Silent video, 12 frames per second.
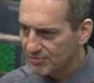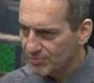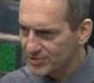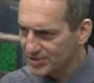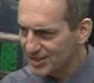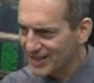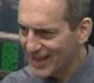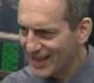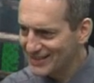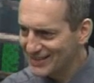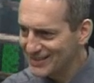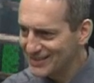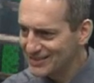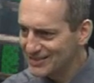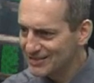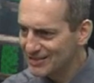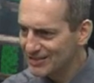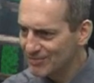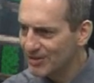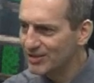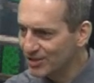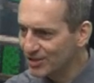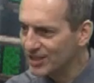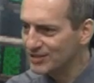Was it the candies? Okay,